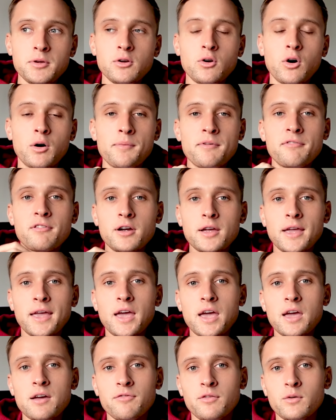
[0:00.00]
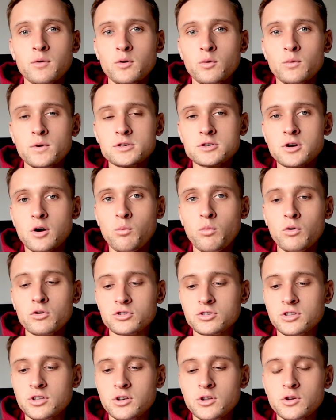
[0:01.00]
you've got to be very careful and always got to
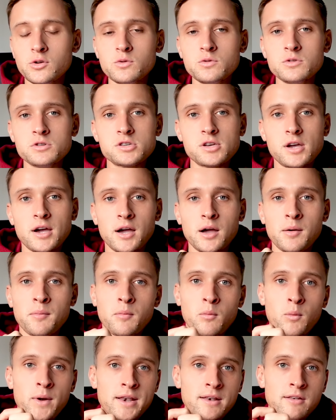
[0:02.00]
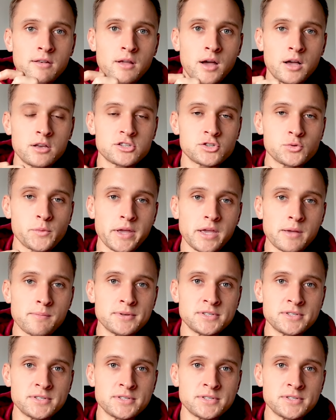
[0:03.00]
watch the news when swinging